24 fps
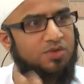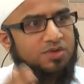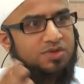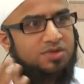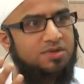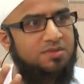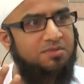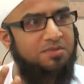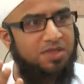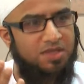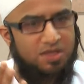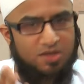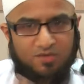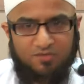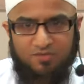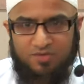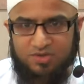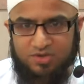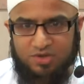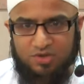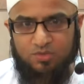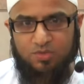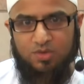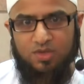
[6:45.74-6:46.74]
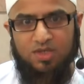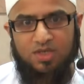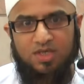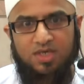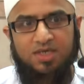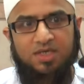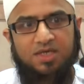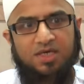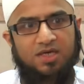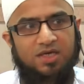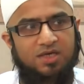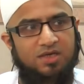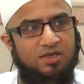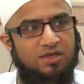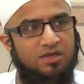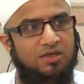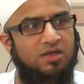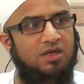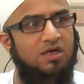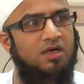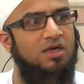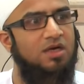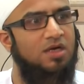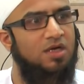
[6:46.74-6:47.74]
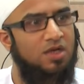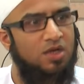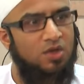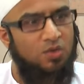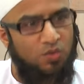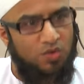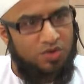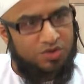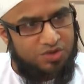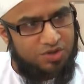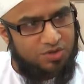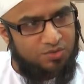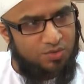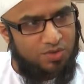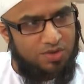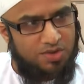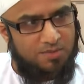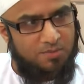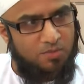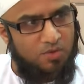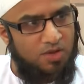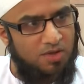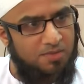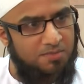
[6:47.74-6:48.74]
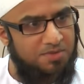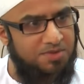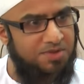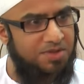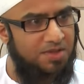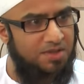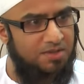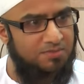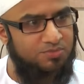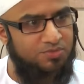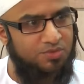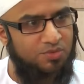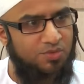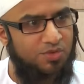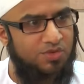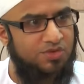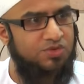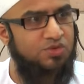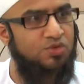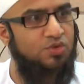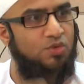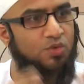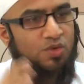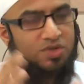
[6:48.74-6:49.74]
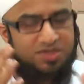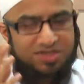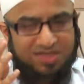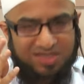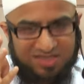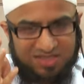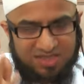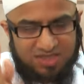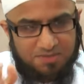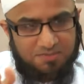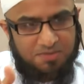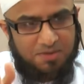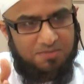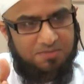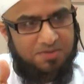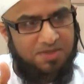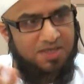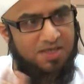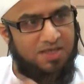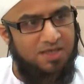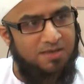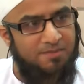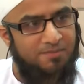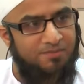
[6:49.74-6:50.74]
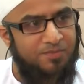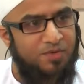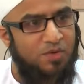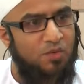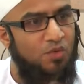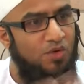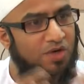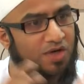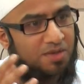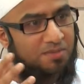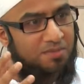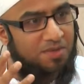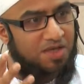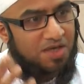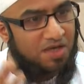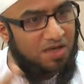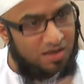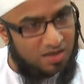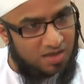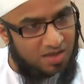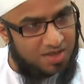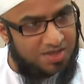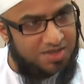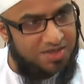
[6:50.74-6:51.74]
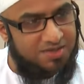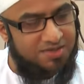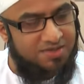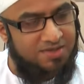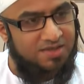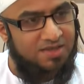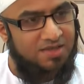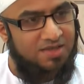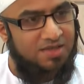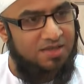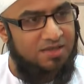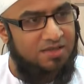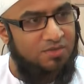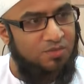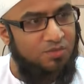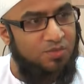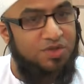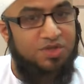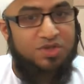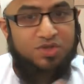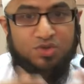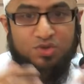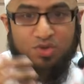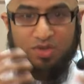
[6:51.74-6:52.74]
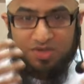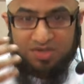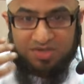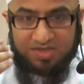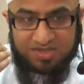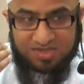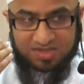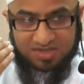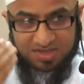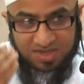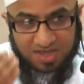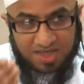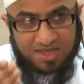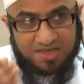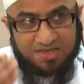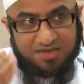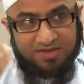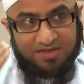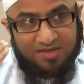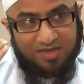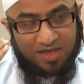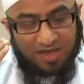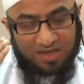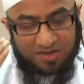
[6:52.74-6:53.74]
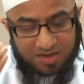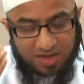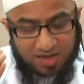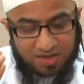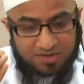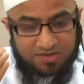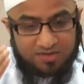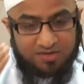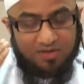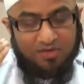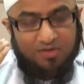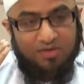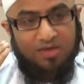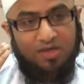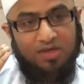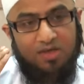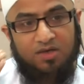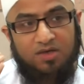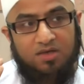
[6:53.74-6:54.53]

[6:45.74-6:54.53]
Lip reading: What's the meaning of Ashhadu an la ilaha illallah wa ashhadu anna Muhammadan abduhu wa rasuluh? What's the deeper meaning? What are my aqaid? We need to understand and